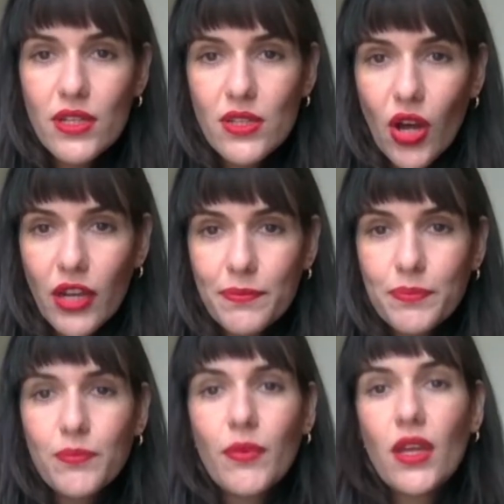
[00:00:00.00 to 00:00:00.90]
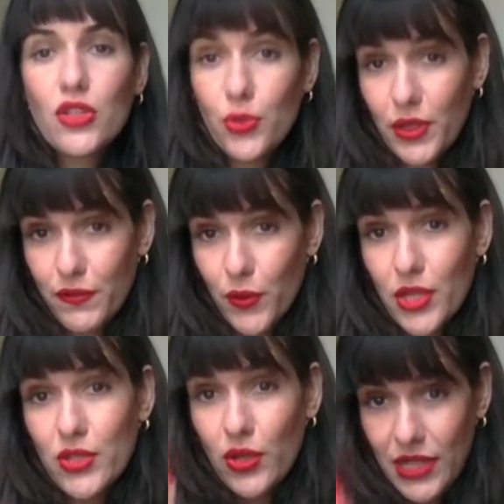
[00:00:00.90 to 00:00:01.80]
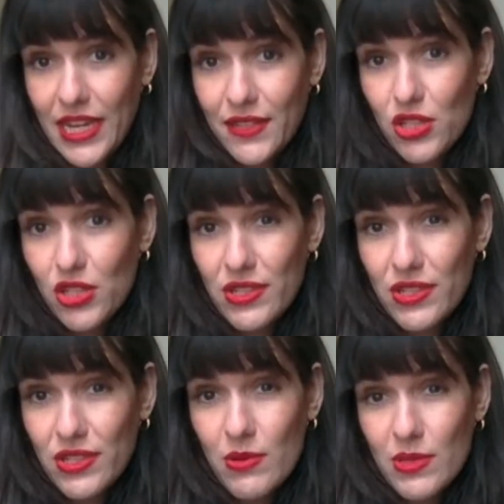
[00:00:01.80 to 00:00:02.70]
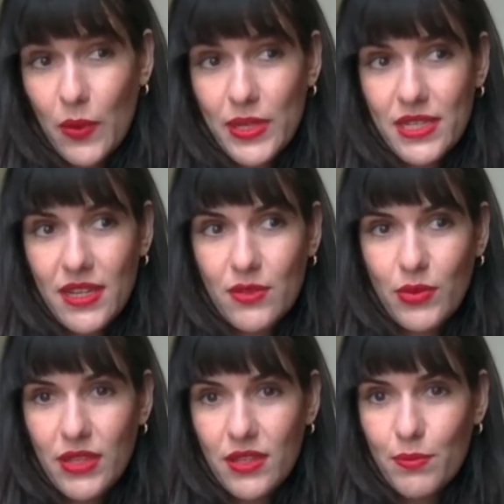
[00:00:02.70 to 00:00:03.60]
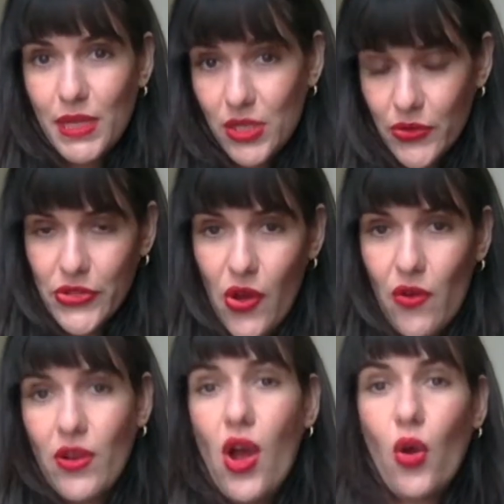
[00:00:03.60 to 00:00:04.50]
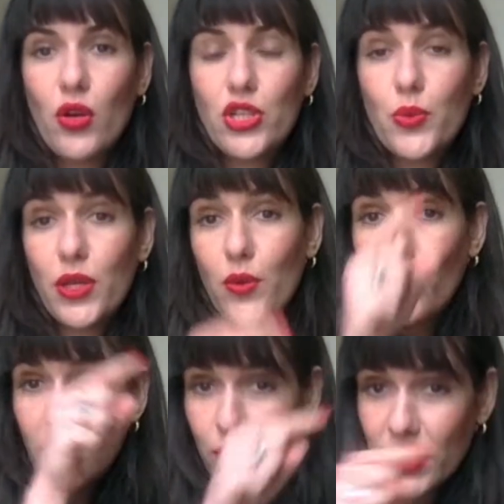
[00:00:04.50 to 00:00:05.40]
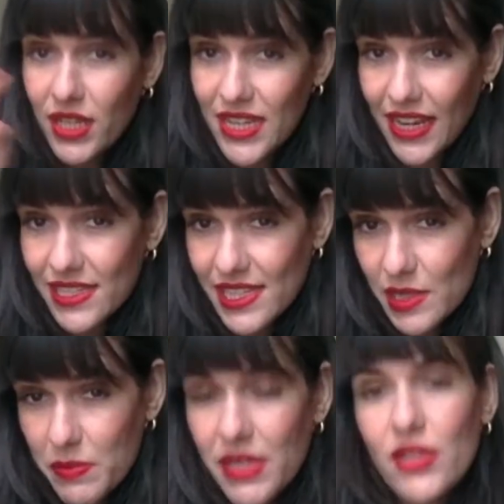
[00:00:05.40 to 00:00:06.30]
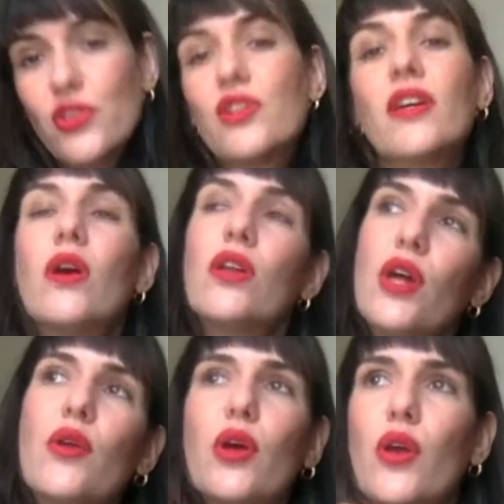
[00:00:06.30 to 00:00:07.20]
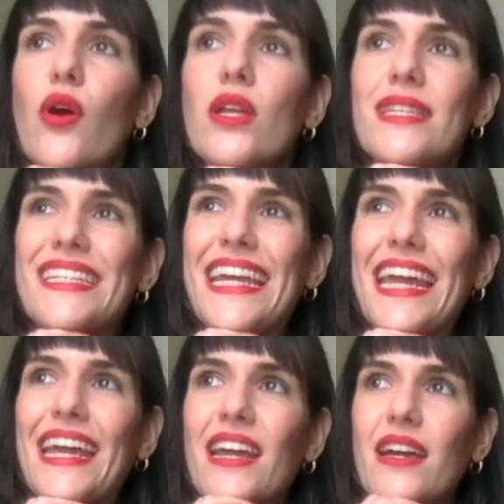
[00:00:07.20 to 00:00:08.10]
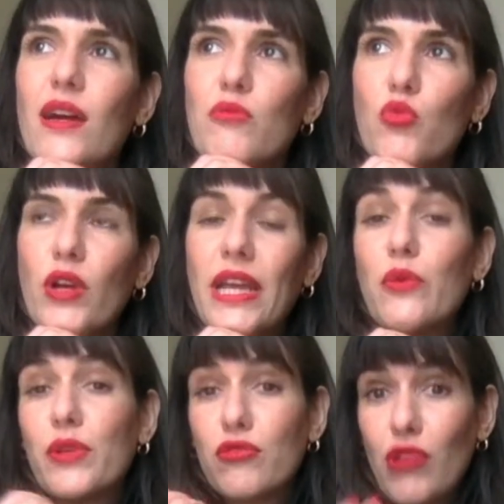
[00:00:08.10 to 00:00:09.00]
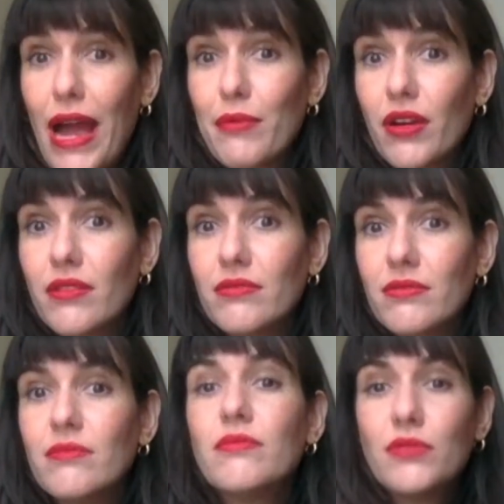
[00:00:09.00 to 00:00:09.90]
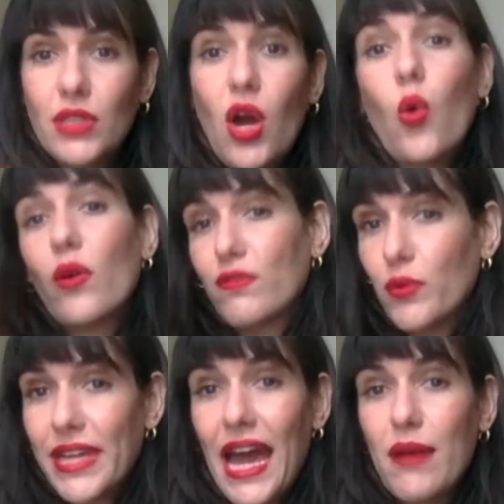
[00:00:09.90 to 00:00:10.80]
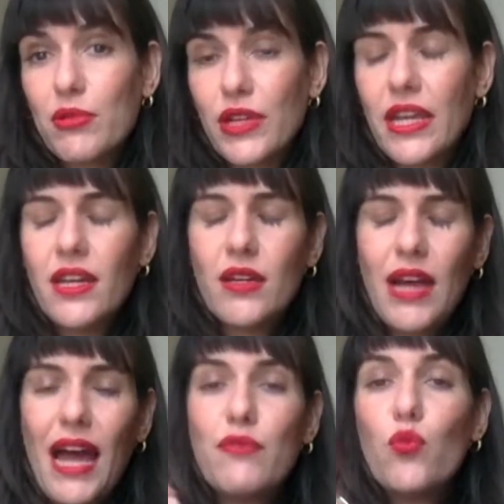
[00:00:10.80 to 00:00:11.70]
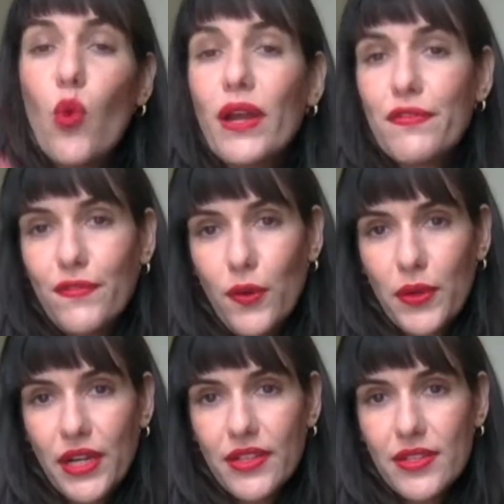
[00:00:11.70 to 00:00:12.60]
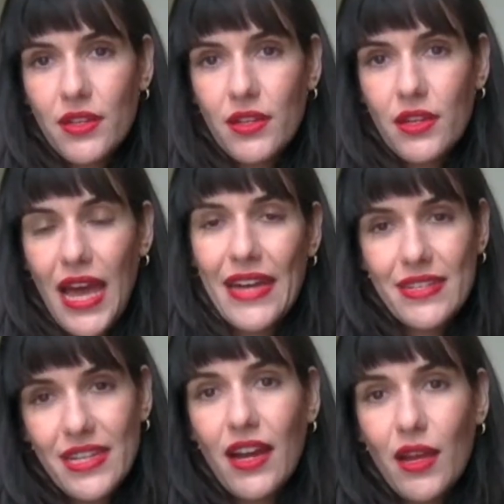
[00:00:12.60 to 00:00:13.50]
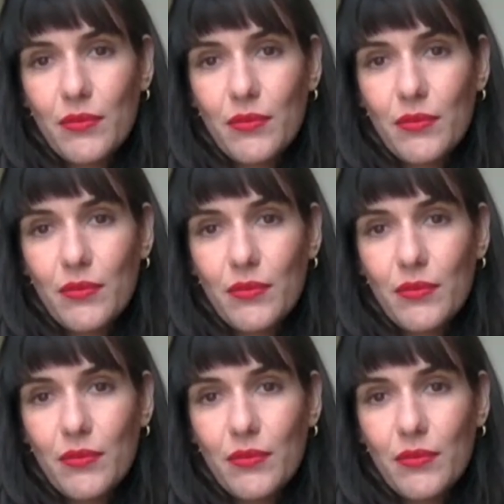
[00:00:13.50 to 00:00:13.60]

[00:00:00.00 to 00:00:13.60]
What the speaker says: on? Do you want to focus on individual sounds like we did with the Beatles song? Or do you want to work with connected speech? No. Today I'm working with grammar or vocabulary. Have one focus at a time.